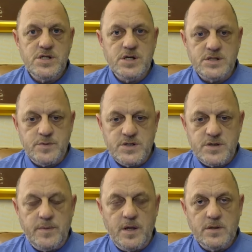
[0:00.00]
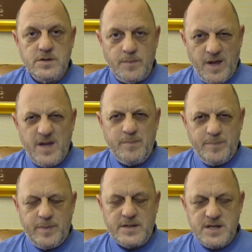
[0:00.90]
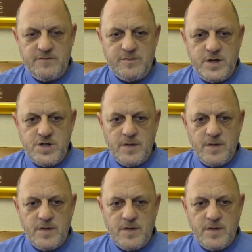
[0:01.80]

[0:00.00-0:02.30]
because there was some other bits of information